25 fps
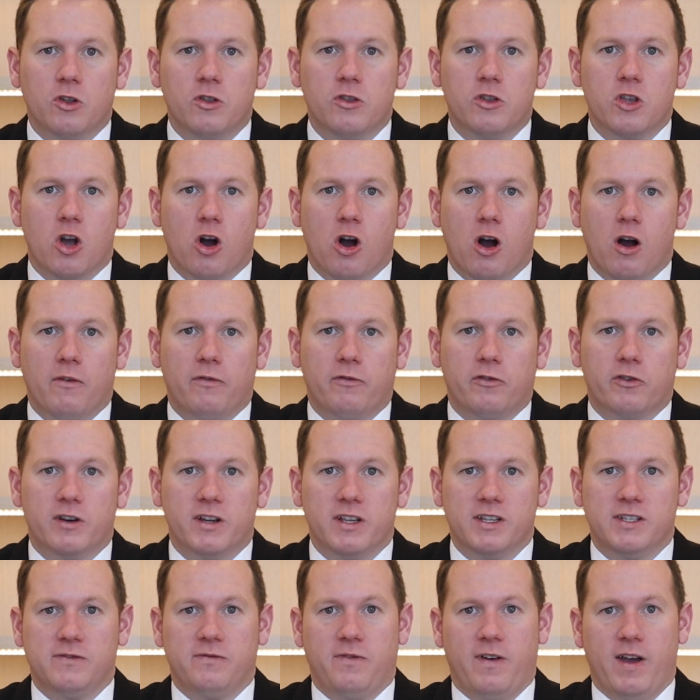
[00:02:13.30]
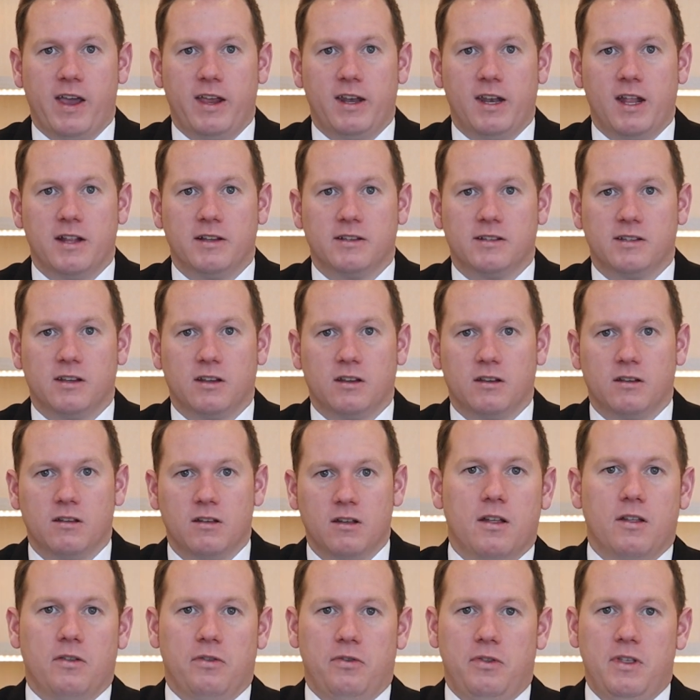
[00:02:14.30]
on the offer is financing.
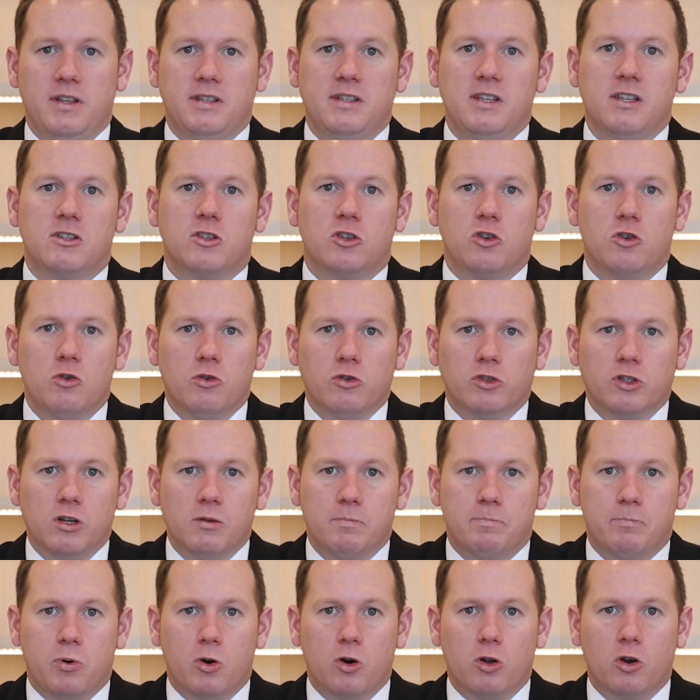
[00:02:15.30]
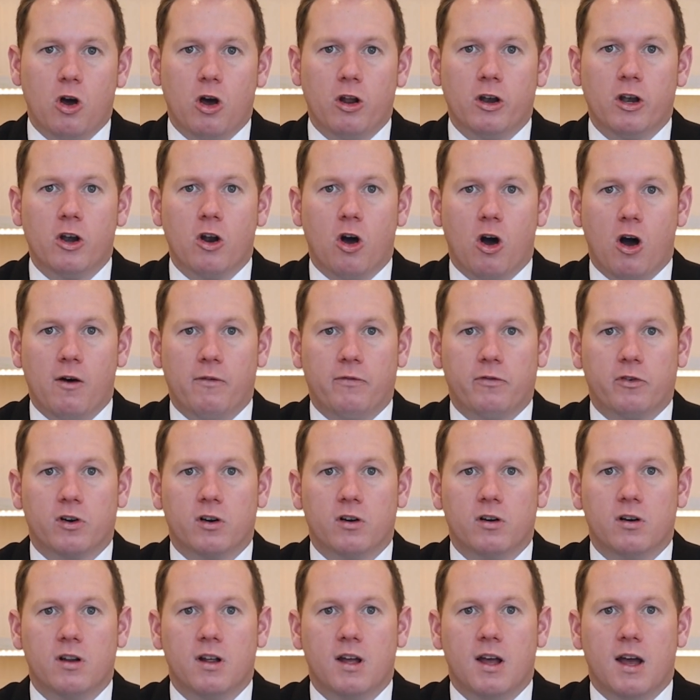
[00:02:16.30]
This is usually put on an
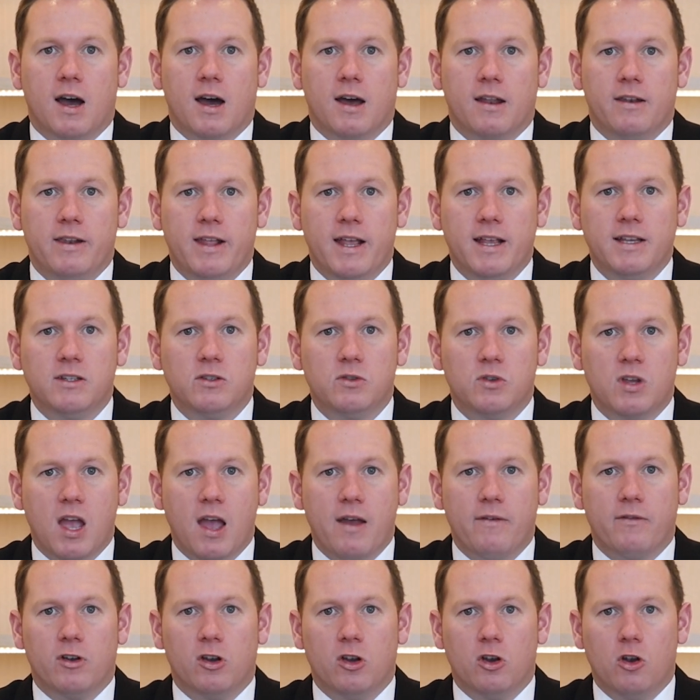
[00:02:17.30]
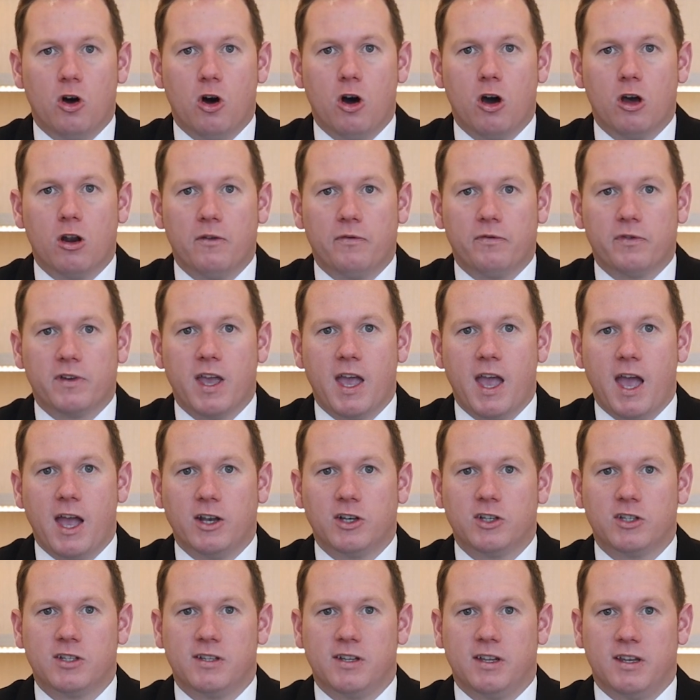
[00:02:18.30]
offer unless you have a lot of
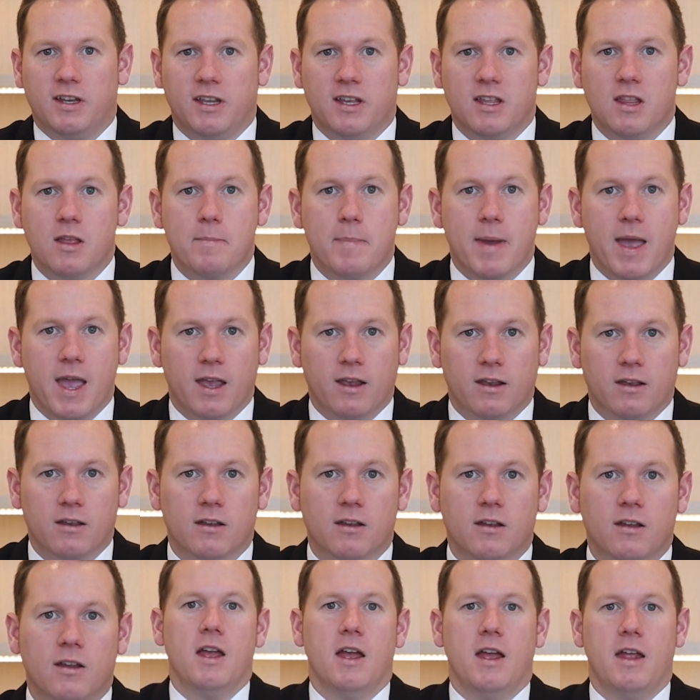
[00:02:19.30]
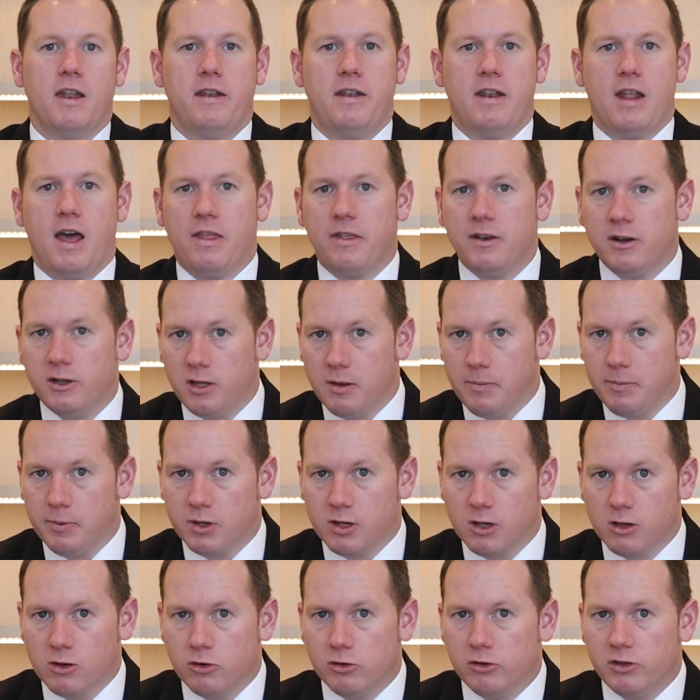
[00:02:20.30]
cash sitting in the bank. Another
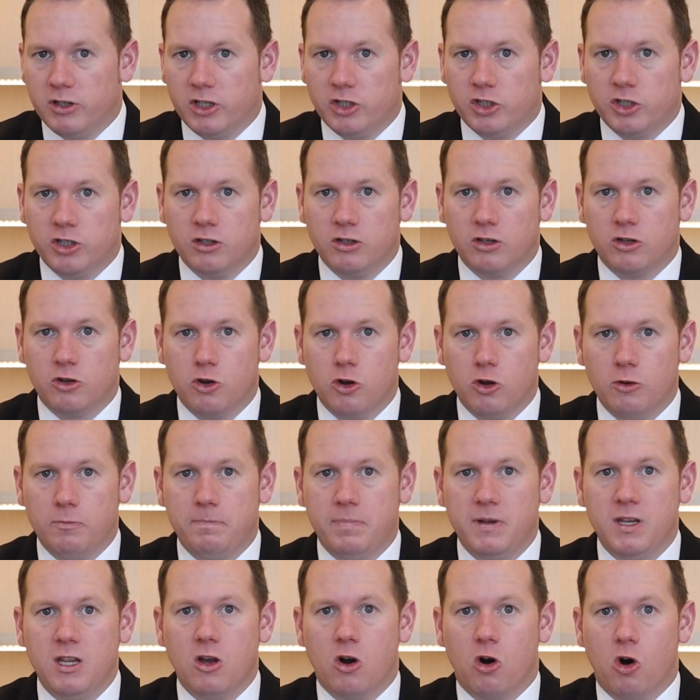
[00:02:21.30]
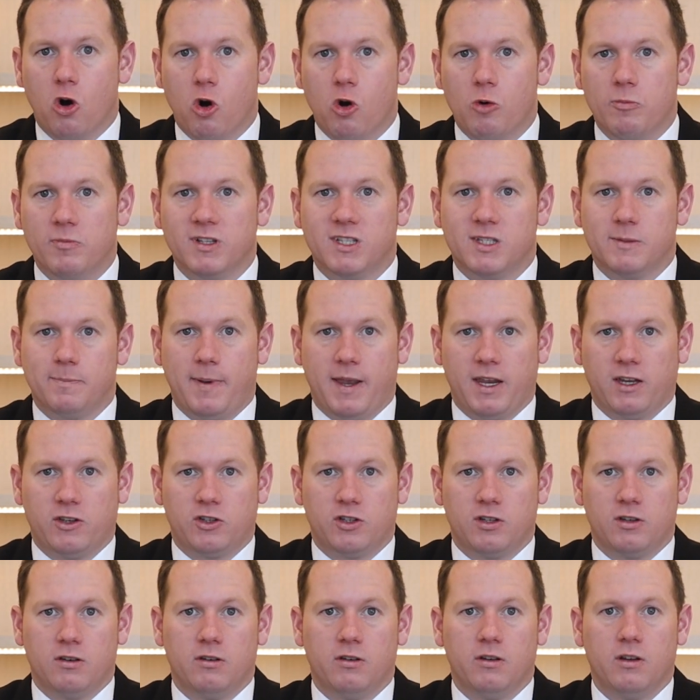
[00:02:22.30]
typical condition could be a home
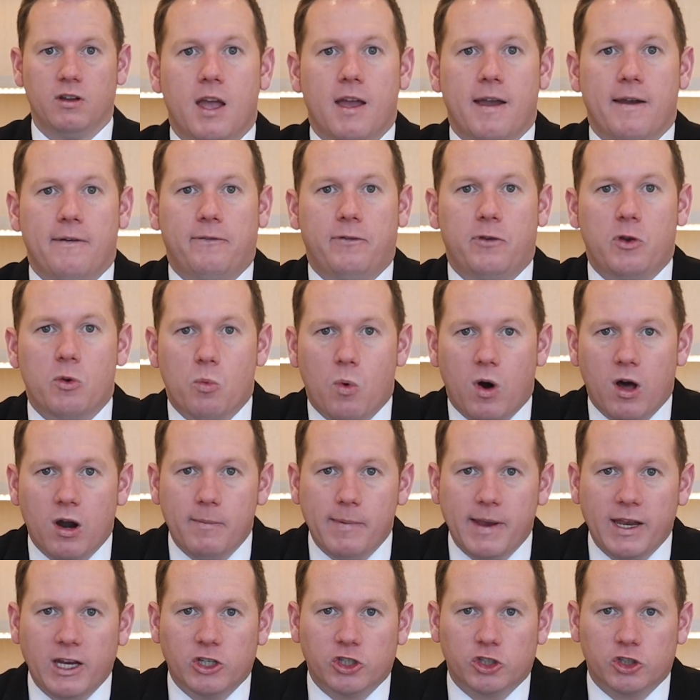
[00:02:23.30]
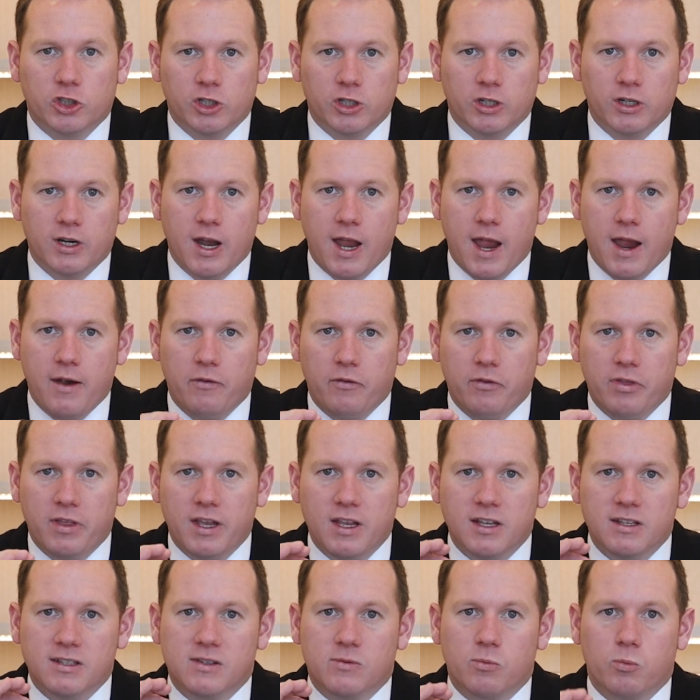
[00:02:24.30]
inspection. If you want to make sure
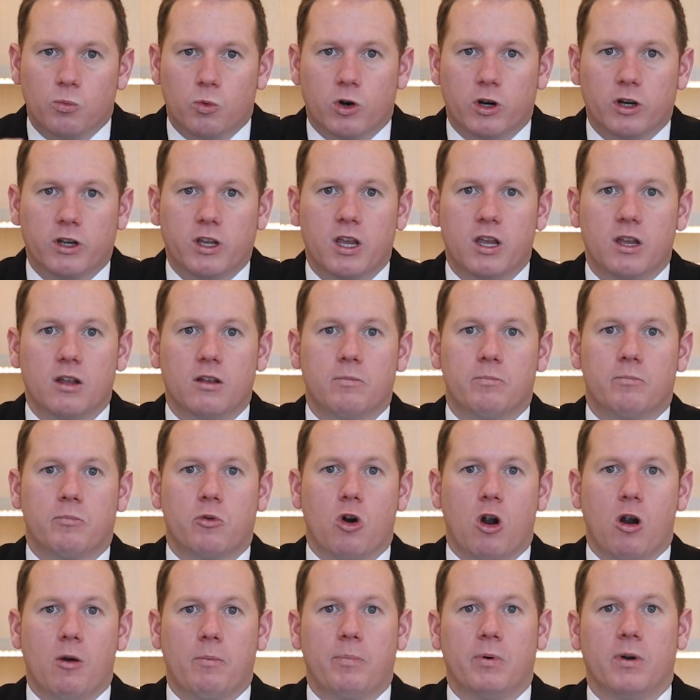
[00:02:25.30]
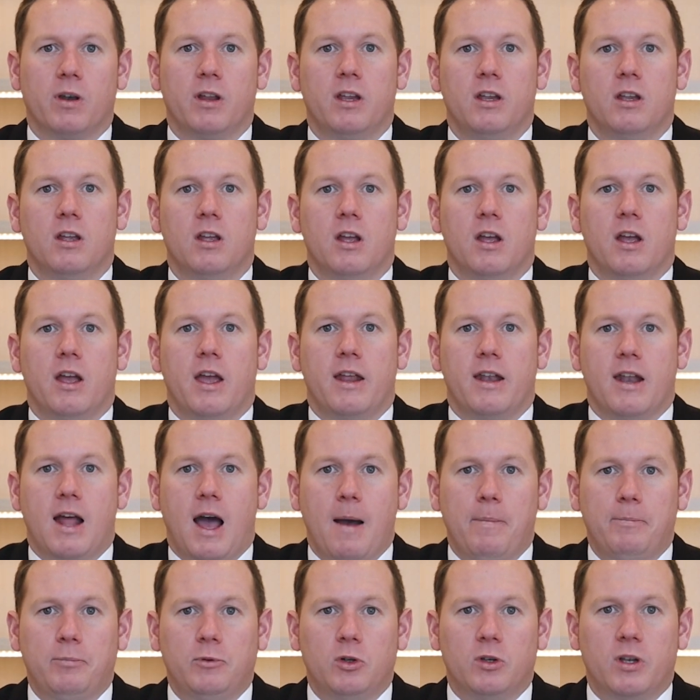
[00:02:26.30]
everything is working properly and
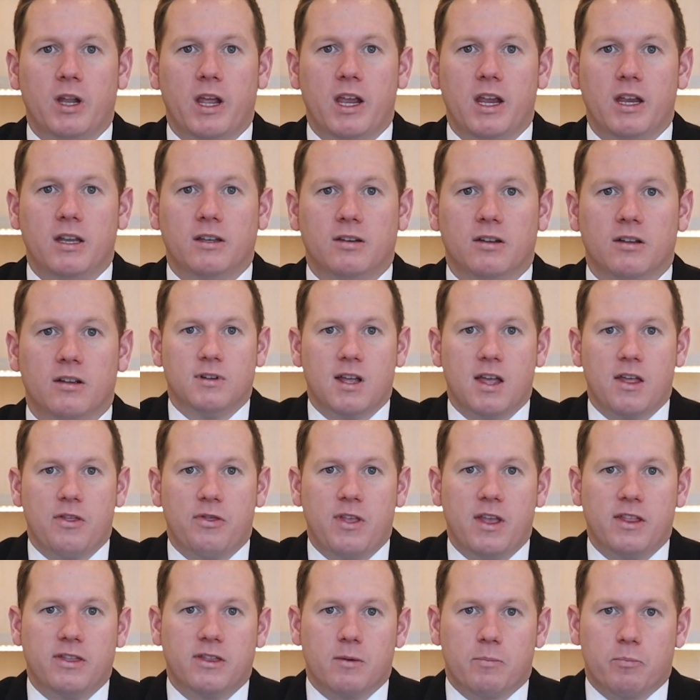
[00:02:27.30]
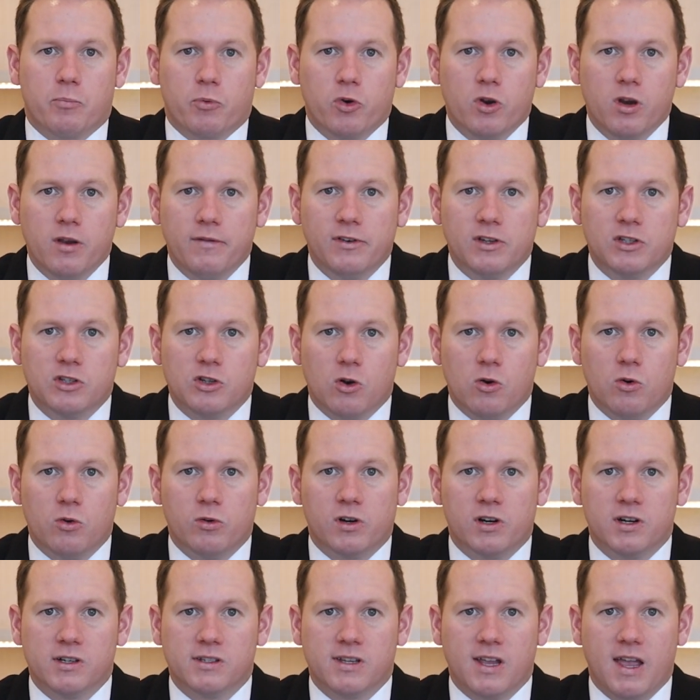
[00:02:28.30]
up to date, that the previous
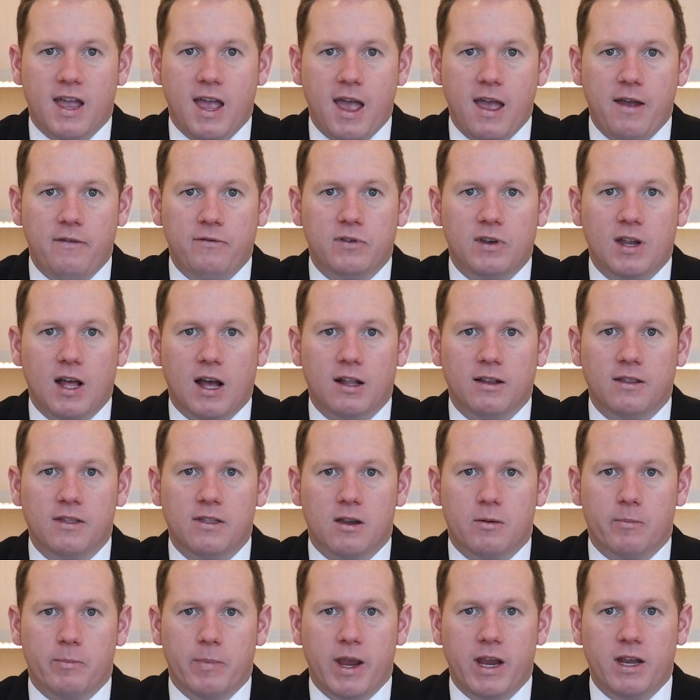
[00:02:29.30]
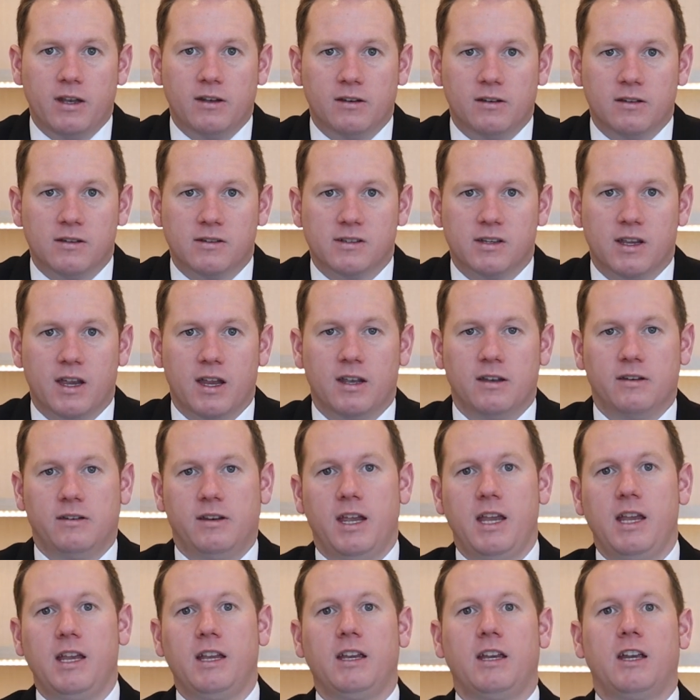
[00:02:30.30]
owners have done their maintenance and
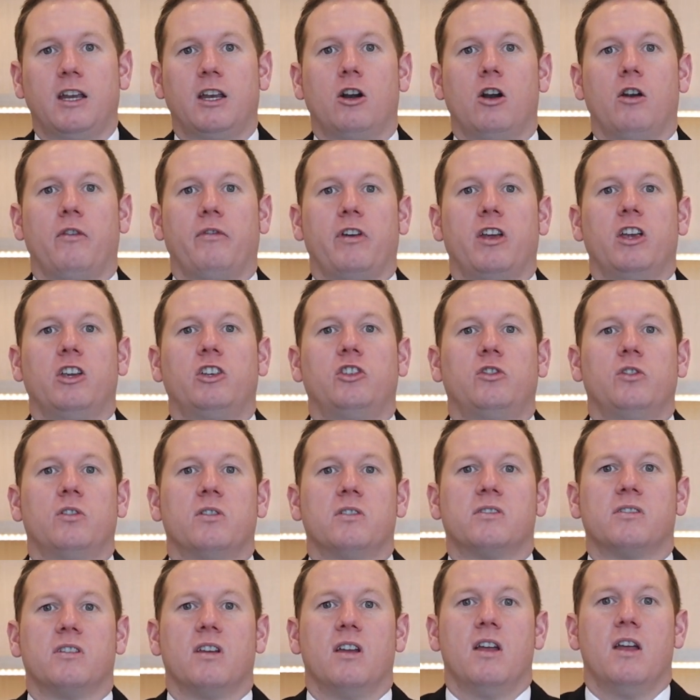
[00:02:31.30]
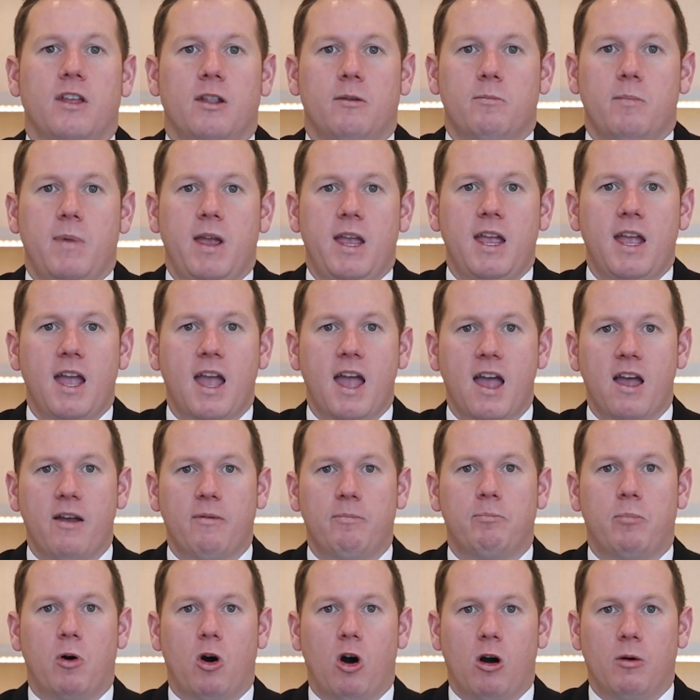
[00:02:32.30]
taken care of issues that may
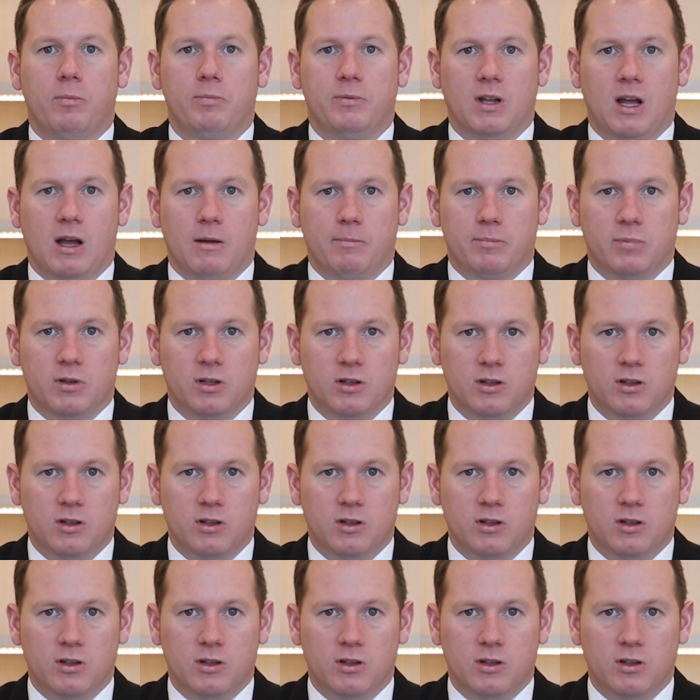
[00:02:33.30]
have popped up.